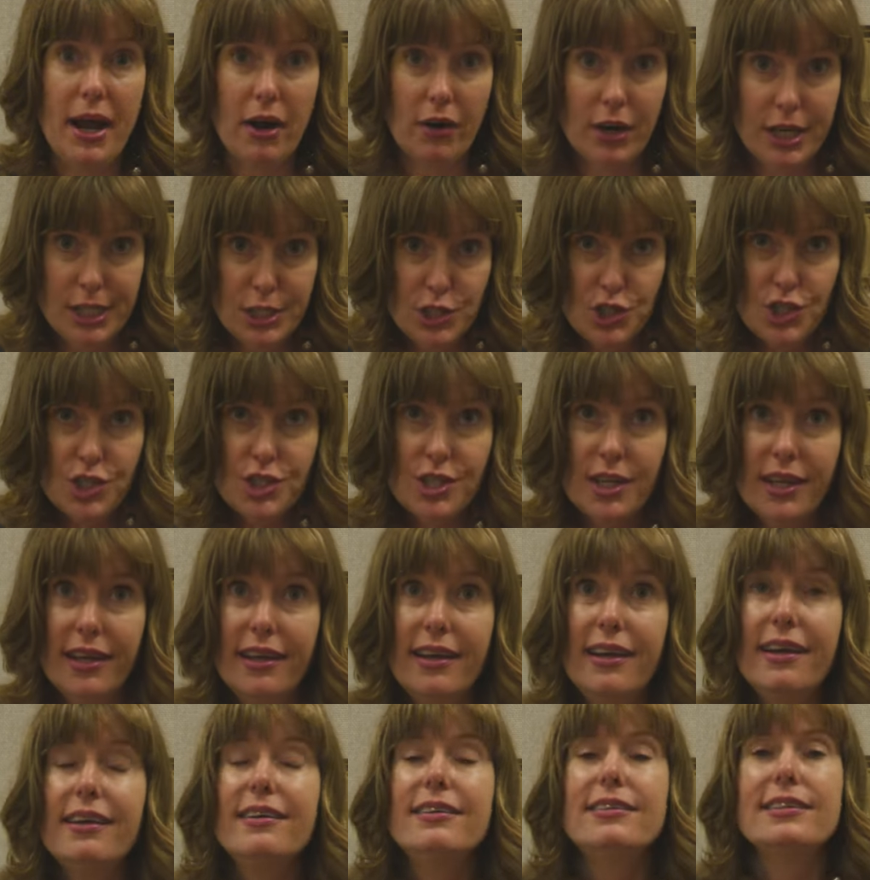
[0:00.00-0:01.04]
marriage,
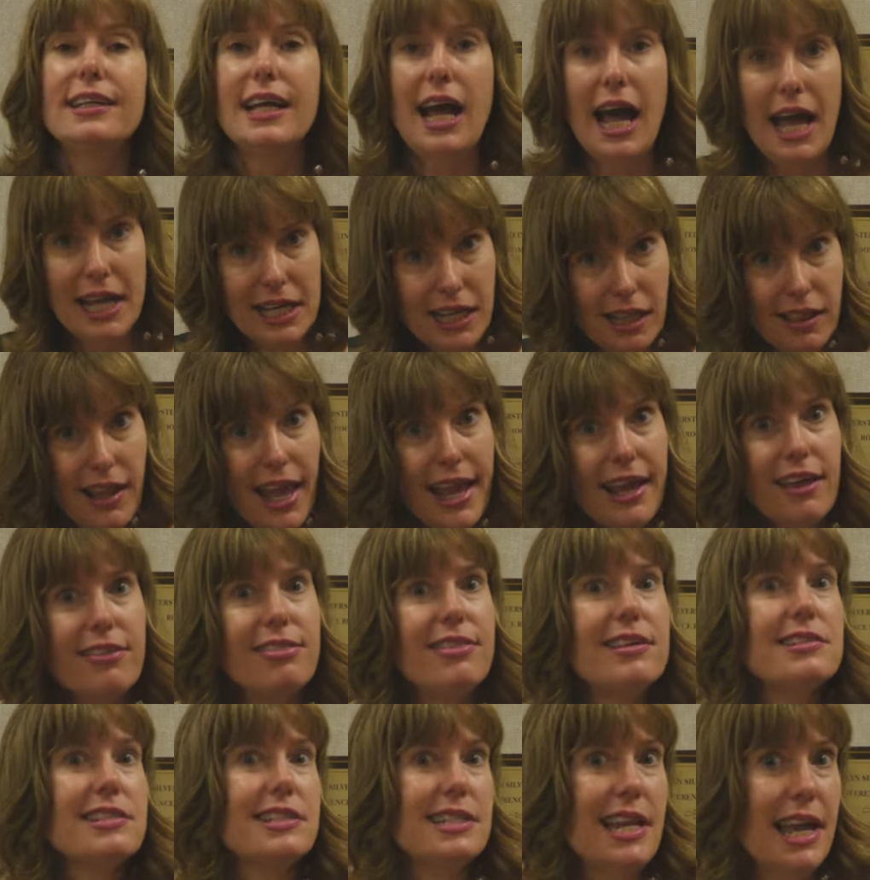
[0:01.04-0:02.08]
kind of like
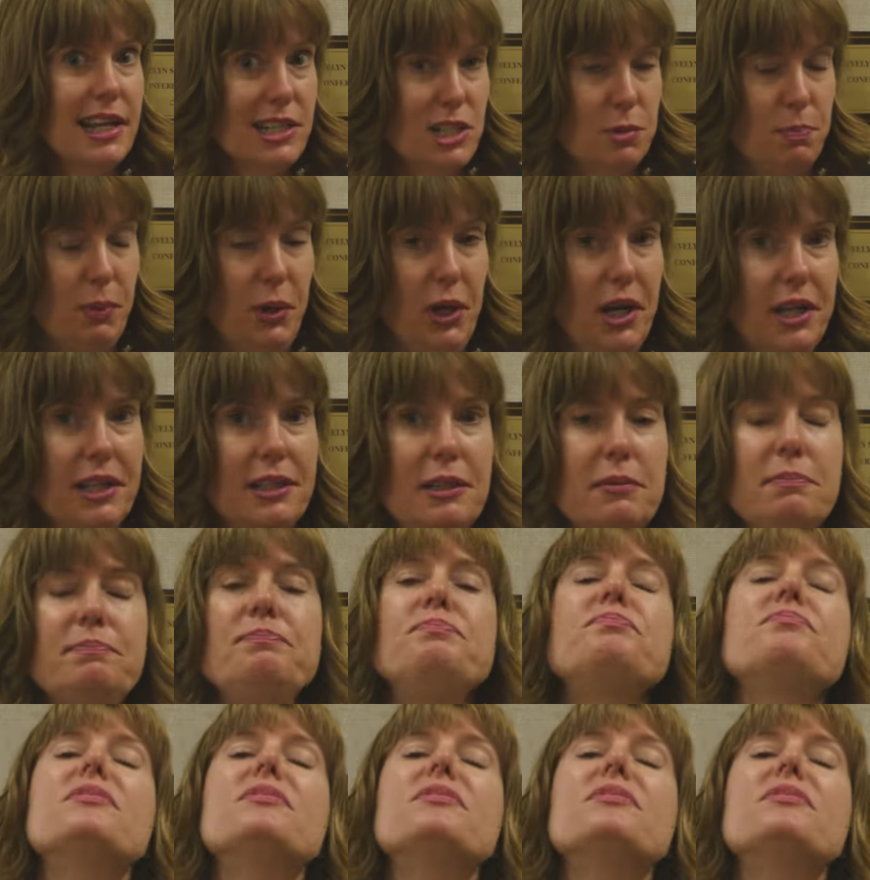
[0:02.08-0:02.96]
this next book.